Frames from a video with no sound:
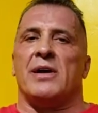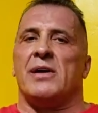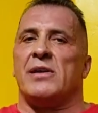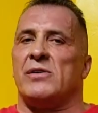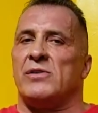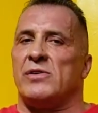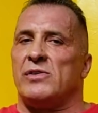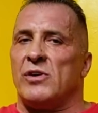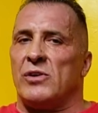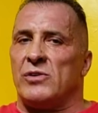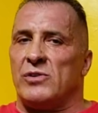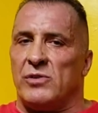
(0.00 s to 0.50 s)

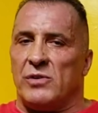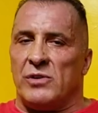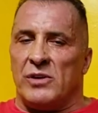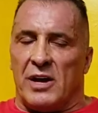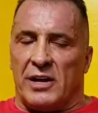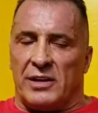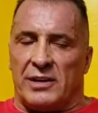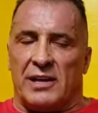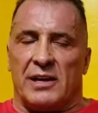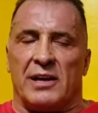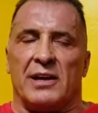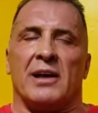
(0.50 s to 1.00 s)
you don't do
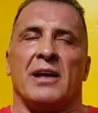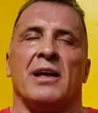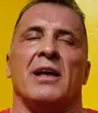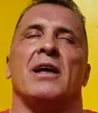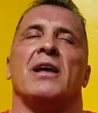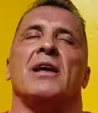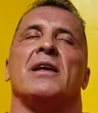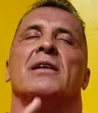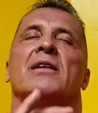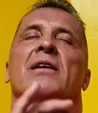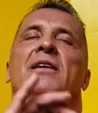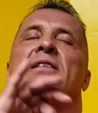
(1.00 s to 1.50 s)
nothing,
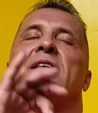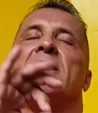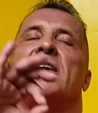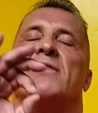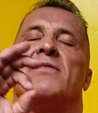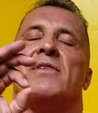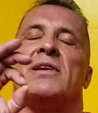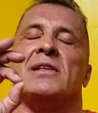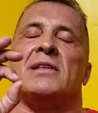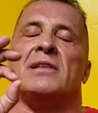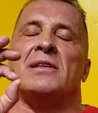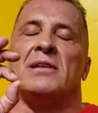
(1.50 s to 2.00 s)
not
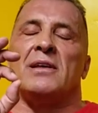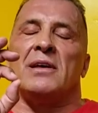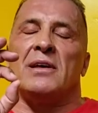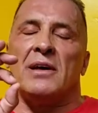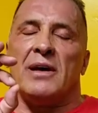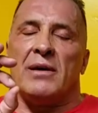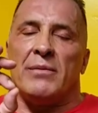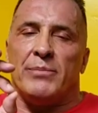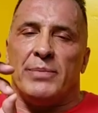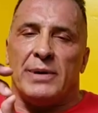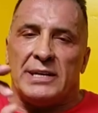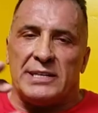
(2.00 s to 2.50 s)
even
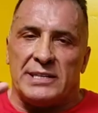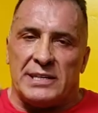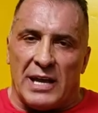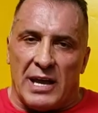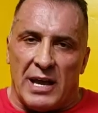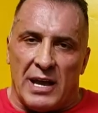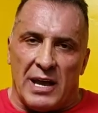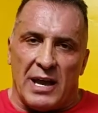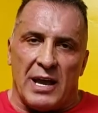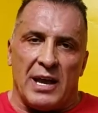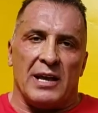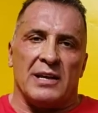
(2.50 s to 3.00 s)

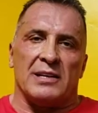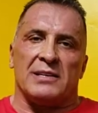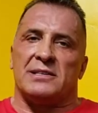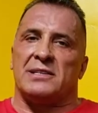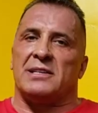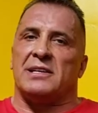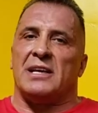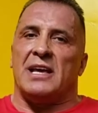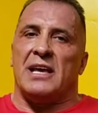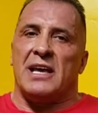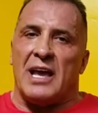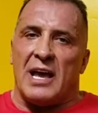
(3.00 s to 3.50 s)

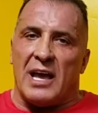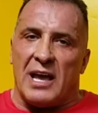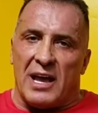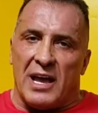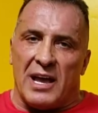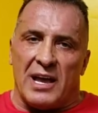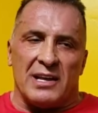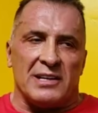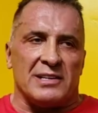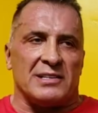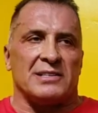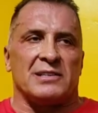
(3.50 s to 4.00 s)
BCAAs,
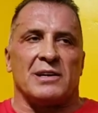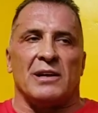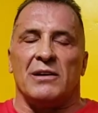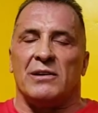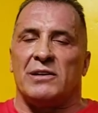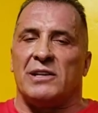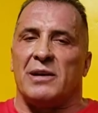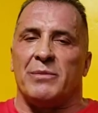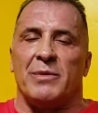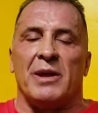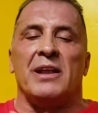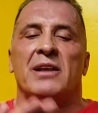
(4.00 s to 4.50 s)
EAAs,
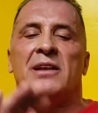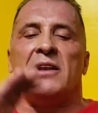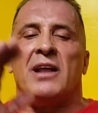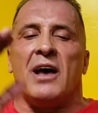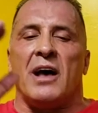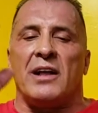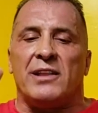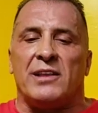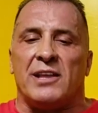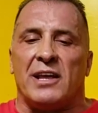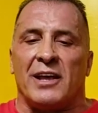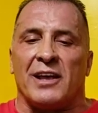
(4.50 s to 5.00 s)
glutamine,
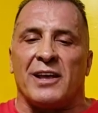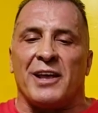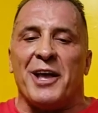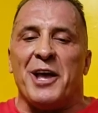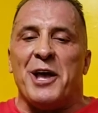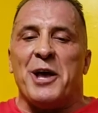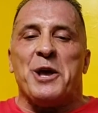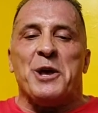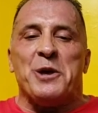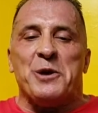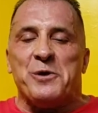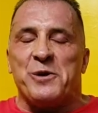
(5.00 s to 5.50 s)
nothing.
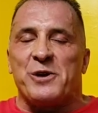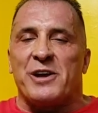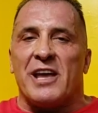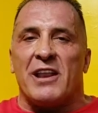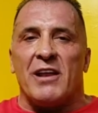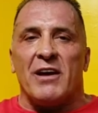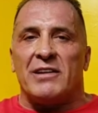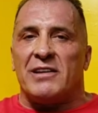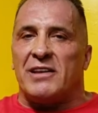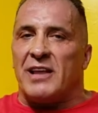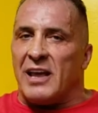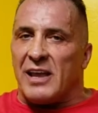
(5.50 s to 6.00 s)
You
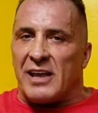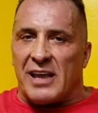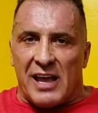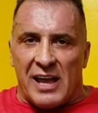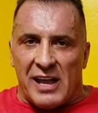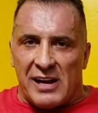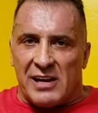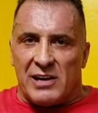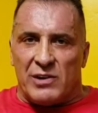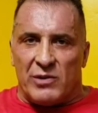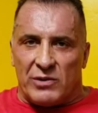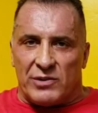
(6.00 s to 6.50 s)
cannot take
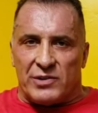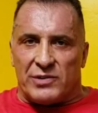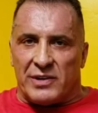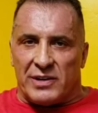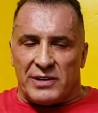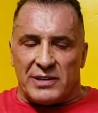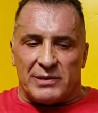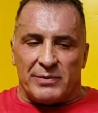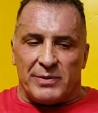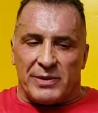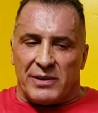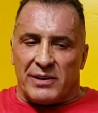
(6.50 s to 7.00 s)
any
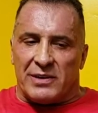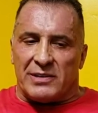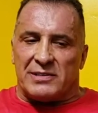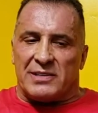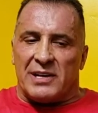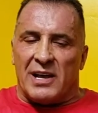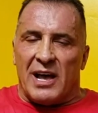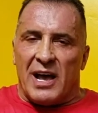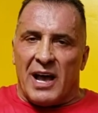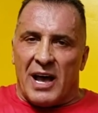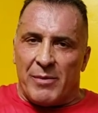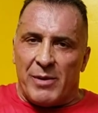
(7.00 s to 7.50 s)
nutrients
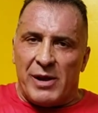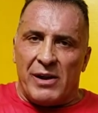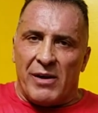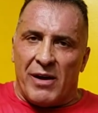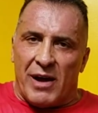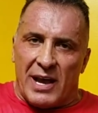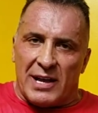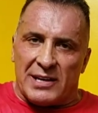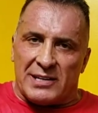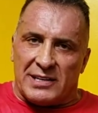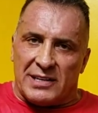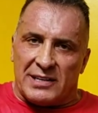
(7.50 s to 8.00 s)
because amino
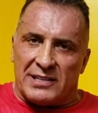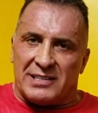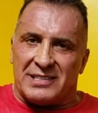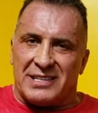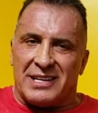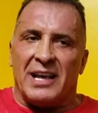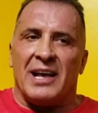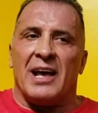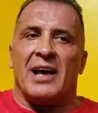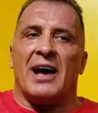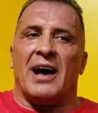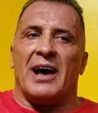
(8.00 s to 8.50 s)

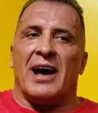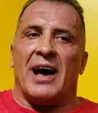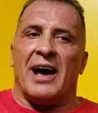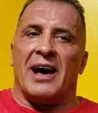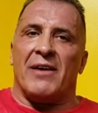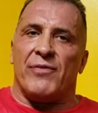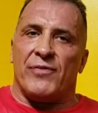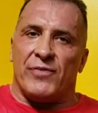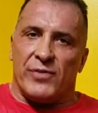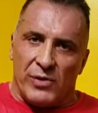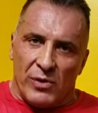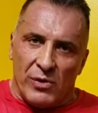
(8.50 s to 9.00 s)
acids
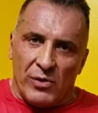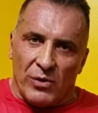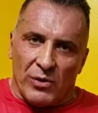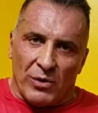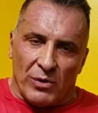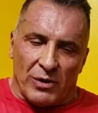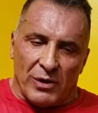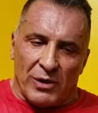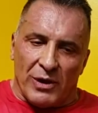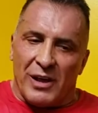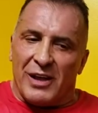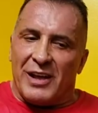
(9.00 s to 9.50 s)
a
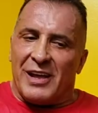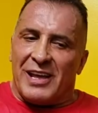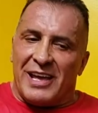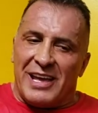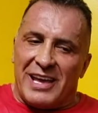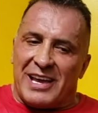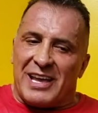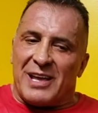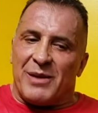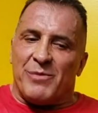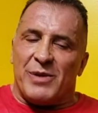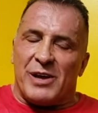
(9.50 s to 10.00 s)
fuel.
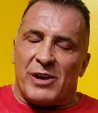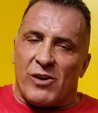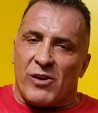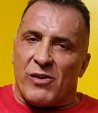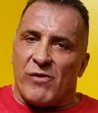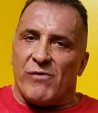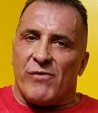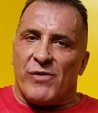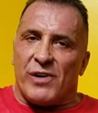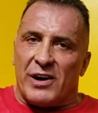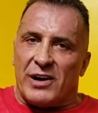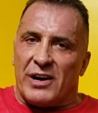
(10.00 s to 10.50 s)
It can be
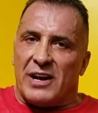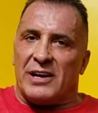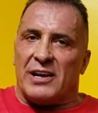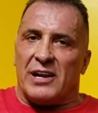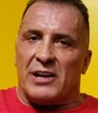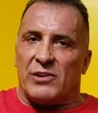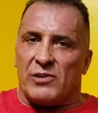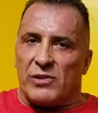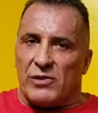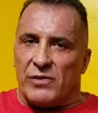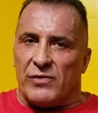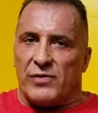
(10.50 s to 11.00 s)
converted
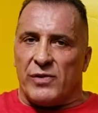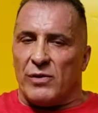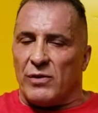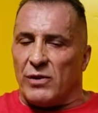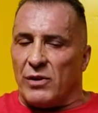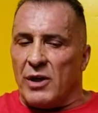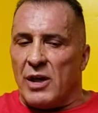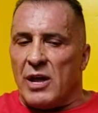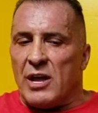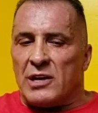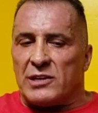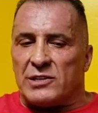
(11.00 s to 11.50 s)
into the
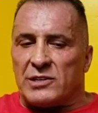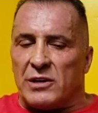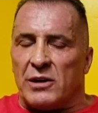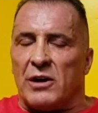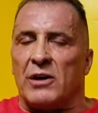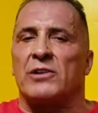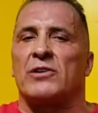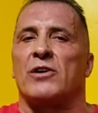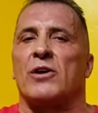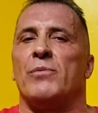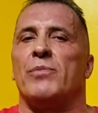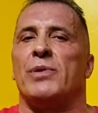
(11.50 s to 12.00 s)
fuel.
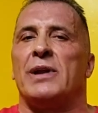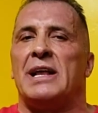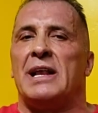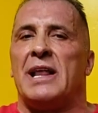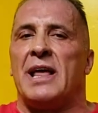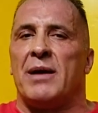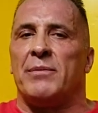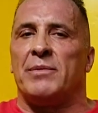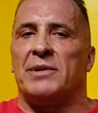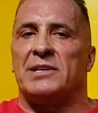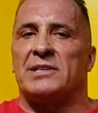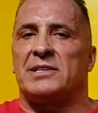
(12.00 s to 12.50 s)
So in
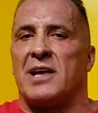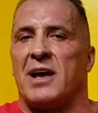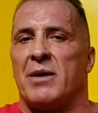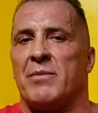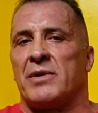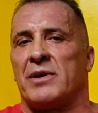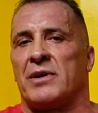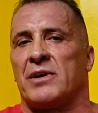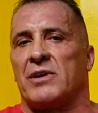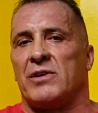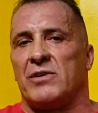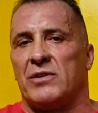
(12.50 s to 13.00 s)
completely empty
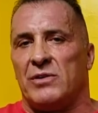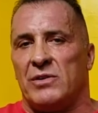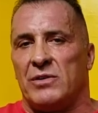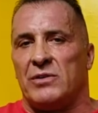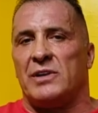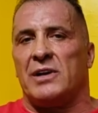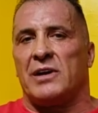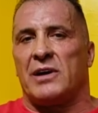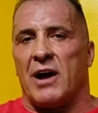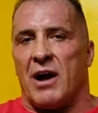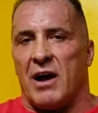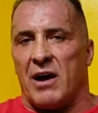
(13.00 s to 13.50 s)
stomach, you
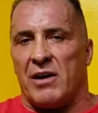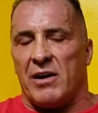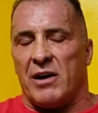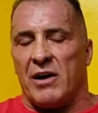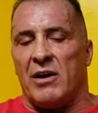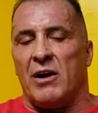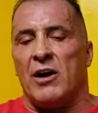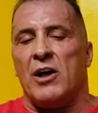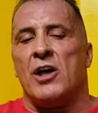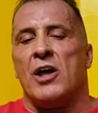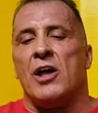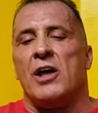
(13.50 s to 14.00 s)
do the
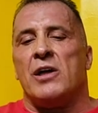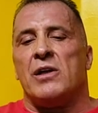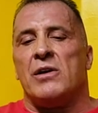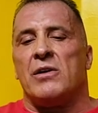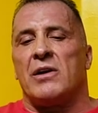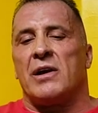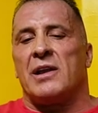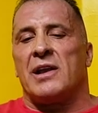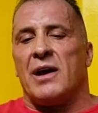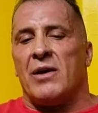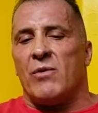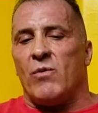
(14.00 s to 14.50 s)
cardio,
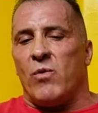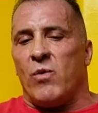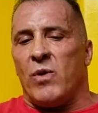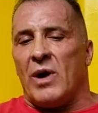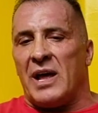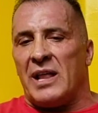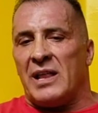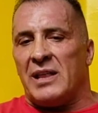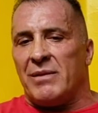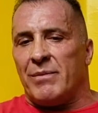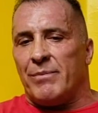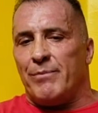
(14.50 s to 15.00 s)
you're gonna have
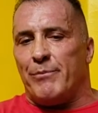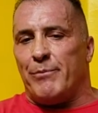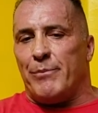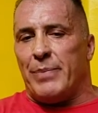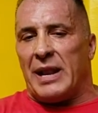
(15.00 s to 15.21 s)
one